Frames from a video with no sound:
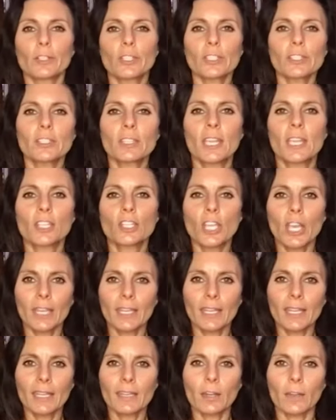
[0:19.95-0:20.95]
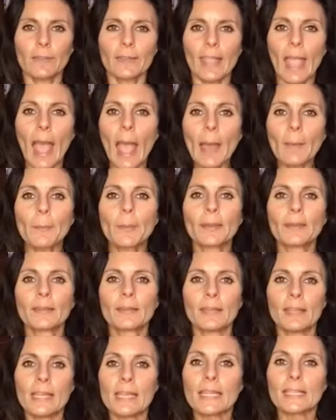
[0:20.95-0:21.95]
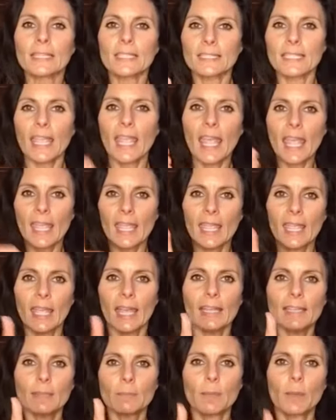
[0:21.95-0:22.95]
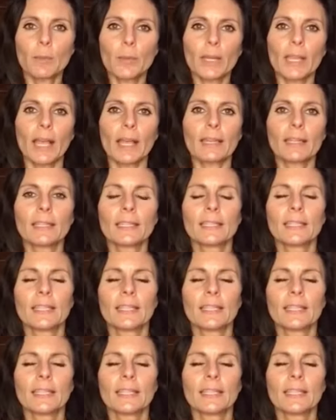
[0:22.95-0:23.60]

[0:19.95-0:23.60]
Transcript: Just check in on the app to say, hey, I did my workout.